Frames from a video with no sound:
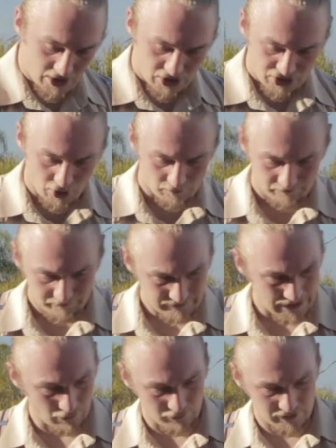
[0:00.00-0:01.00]
So,
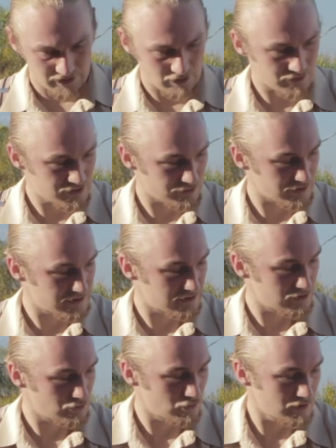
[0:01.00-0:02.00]
now what we're going to do is we're going
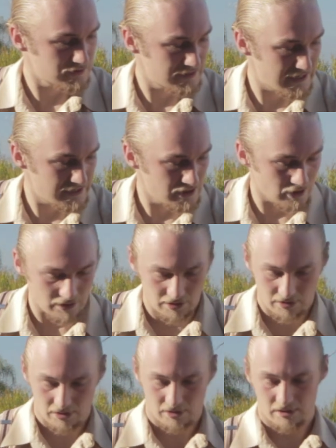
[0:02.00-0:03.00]
to take
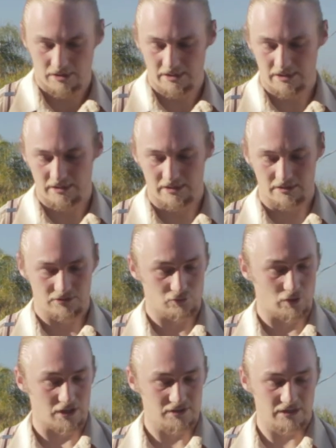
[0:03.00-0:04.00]
our
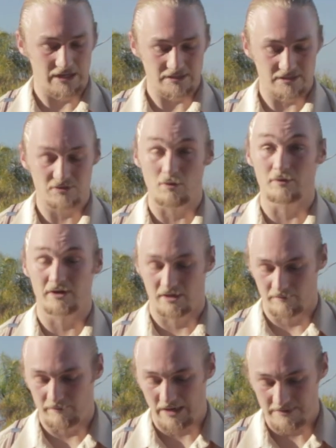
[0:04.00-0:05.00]
rock glass. This is when we're going to
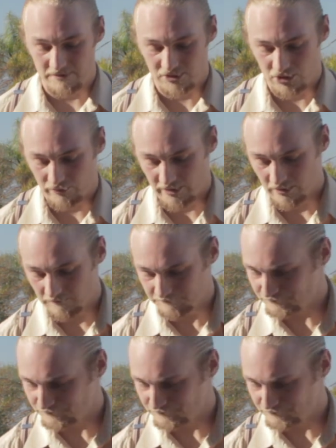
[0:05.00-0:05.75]
combine the two here.